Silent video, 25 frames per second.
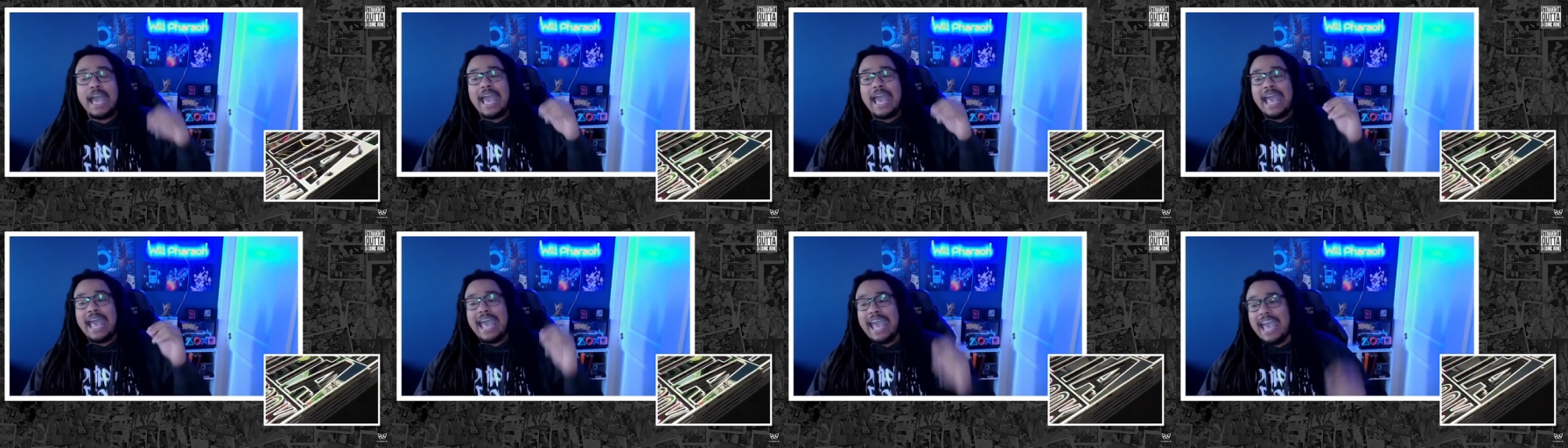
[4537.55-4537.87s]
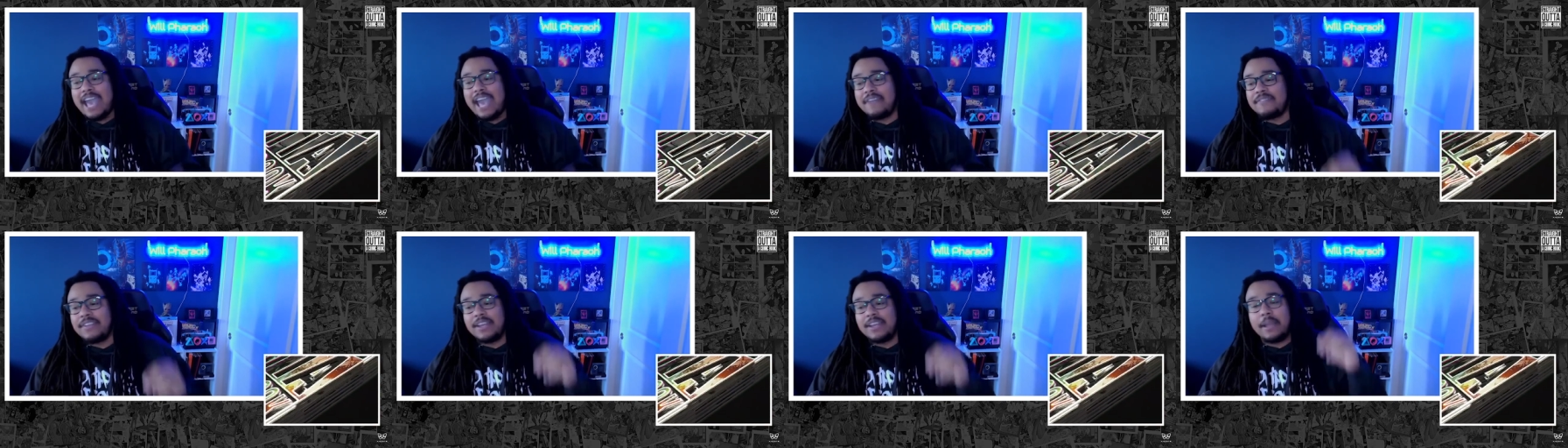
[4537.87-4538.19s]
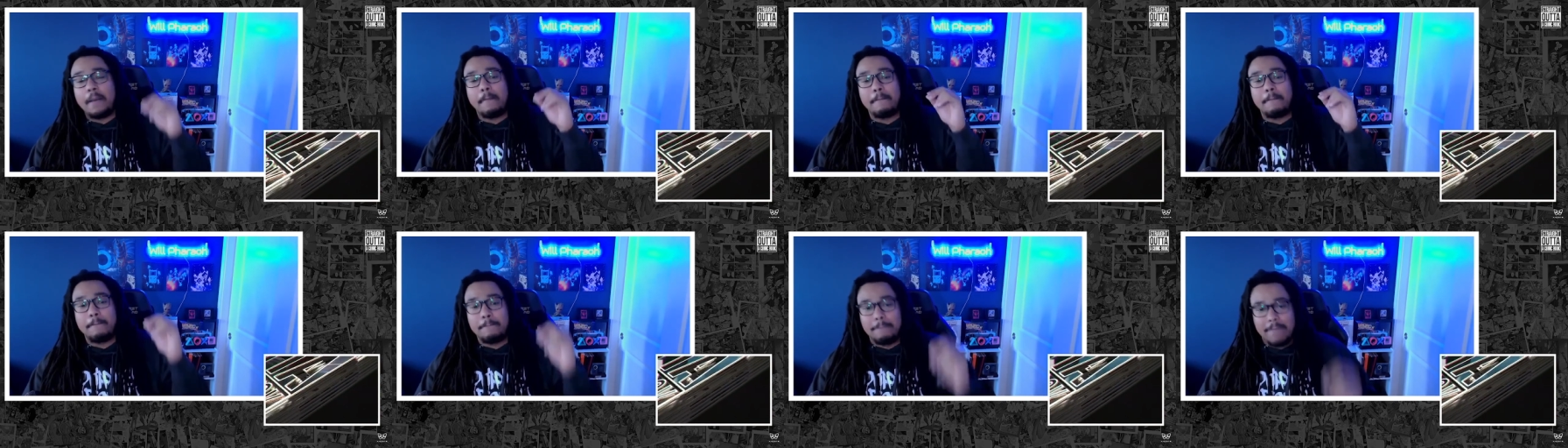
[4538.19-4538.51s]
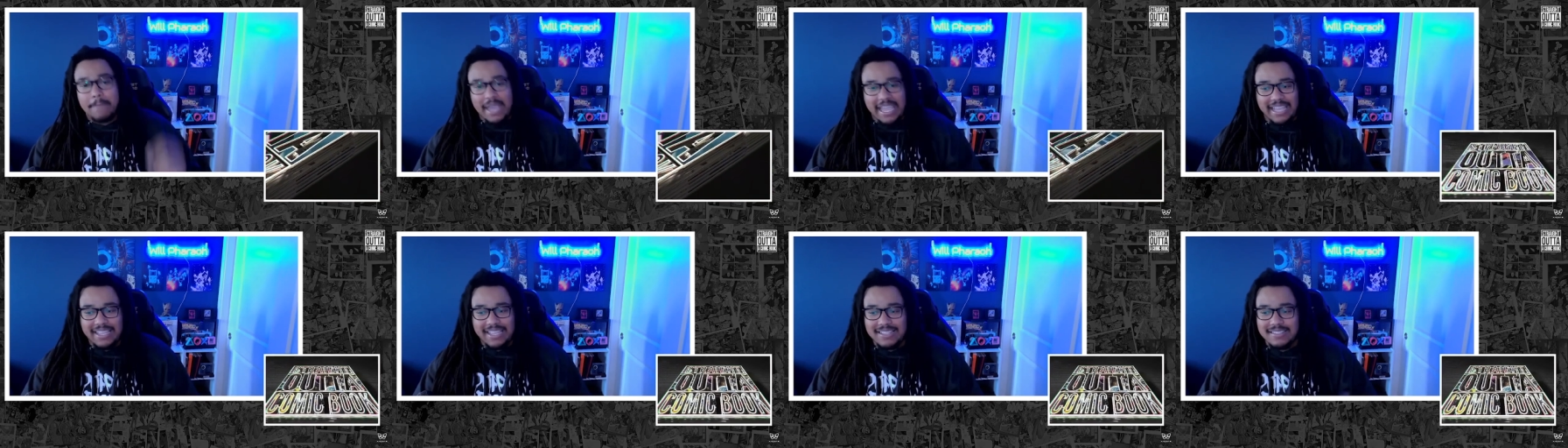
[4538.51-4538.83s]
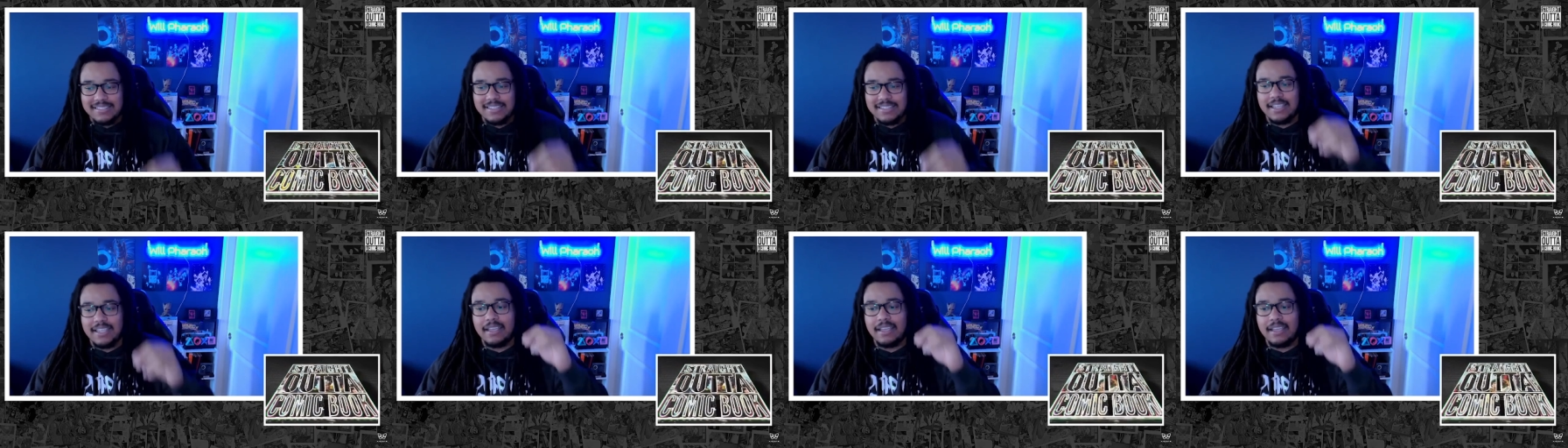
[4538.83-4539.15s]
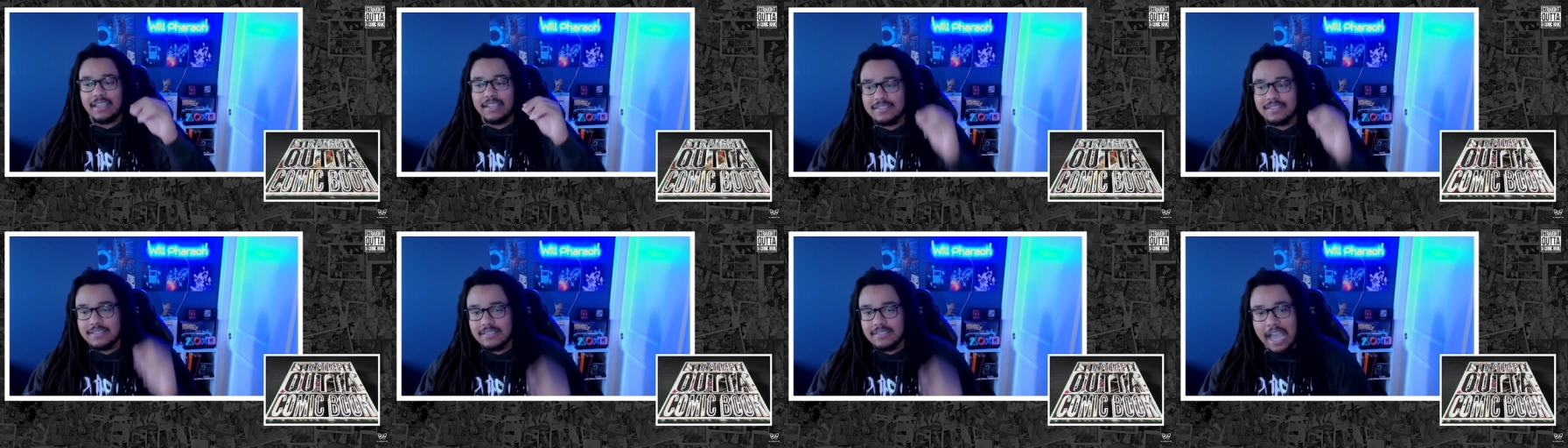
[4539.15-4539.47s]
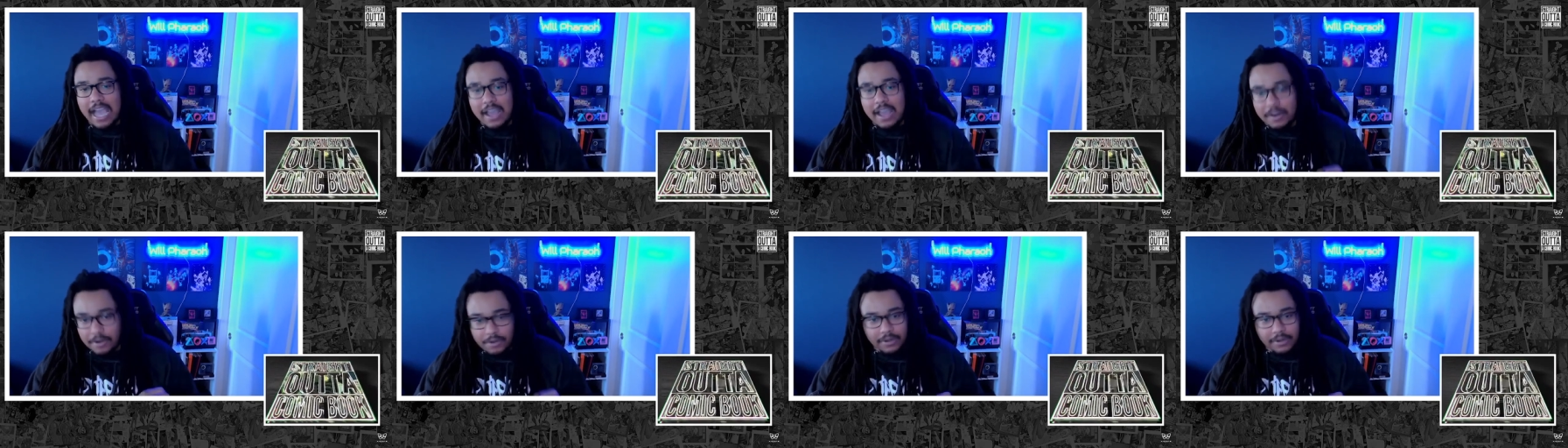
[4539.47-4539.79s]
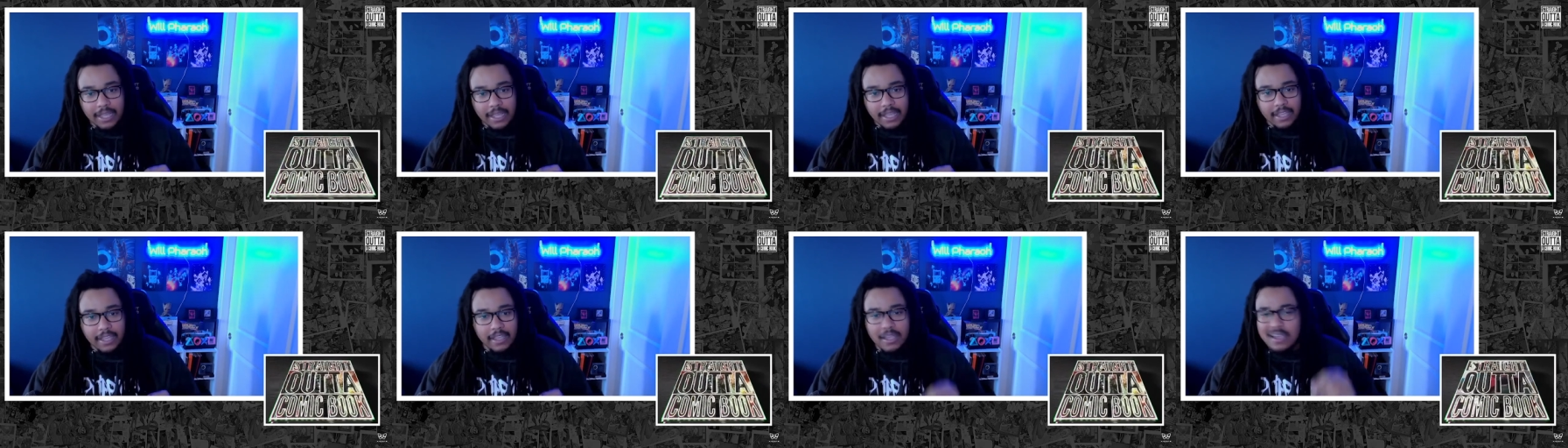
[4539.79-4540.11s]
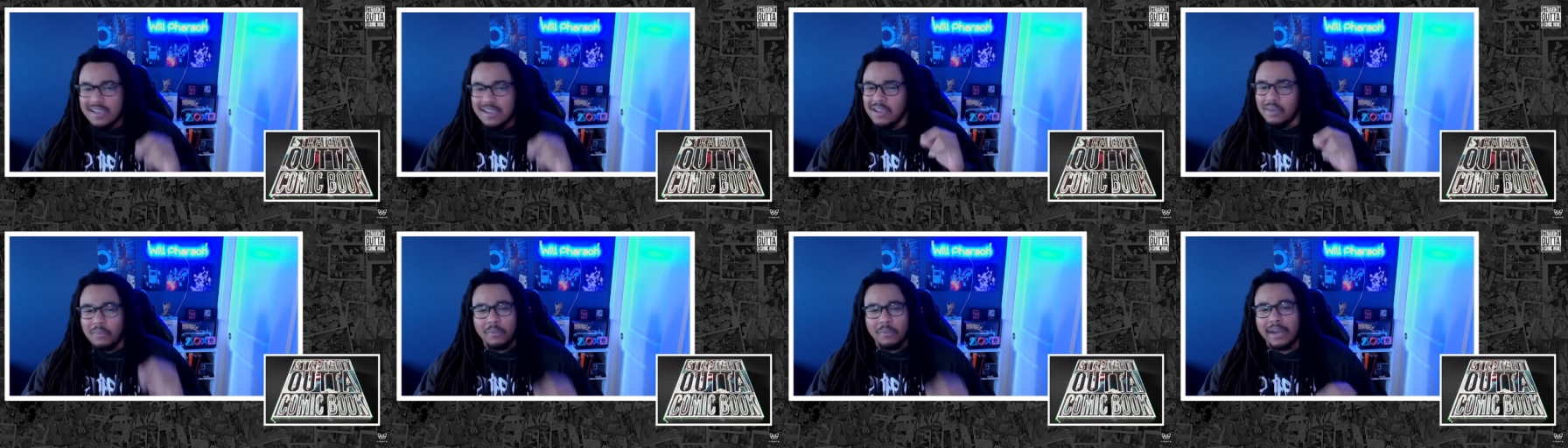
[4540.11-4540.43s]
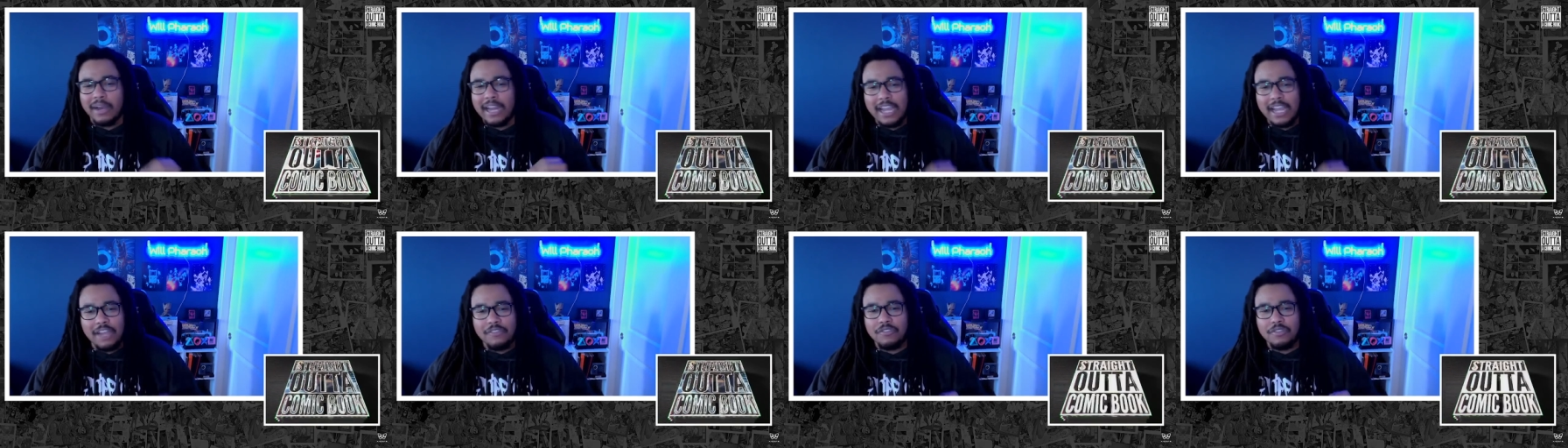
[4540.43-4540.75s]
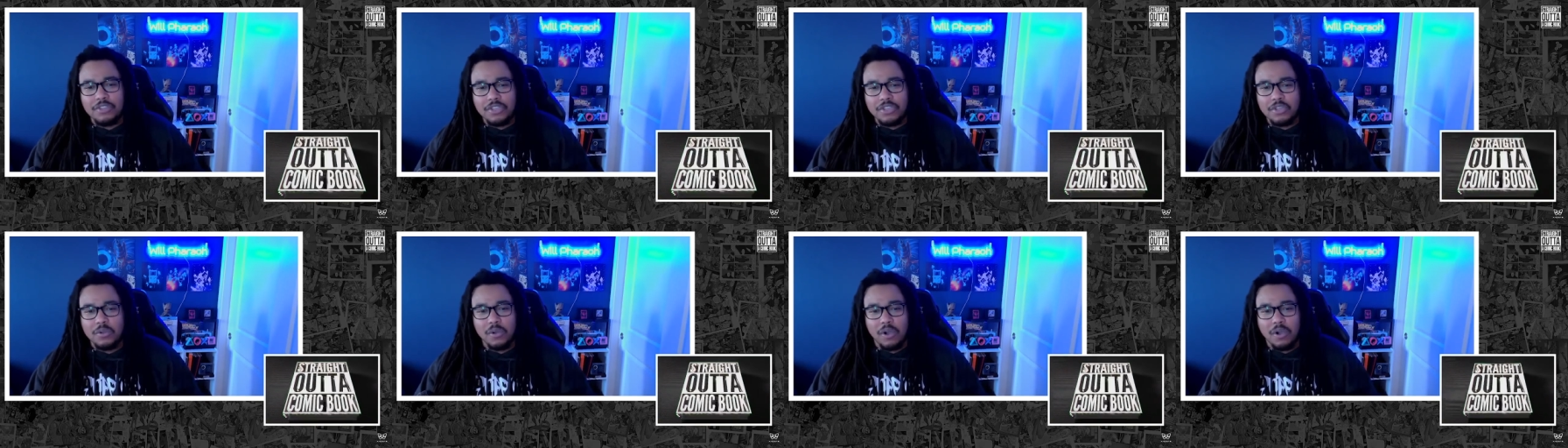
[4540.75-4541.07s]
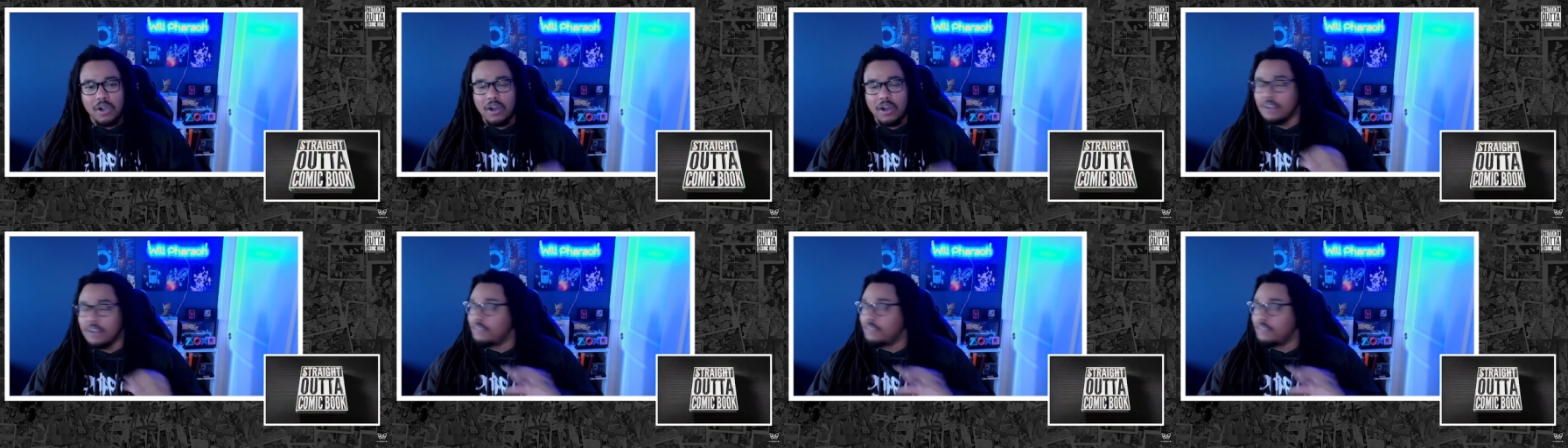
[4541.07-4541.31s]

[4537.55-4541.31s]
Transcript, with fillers: Have an amazing Saturday wherever you are.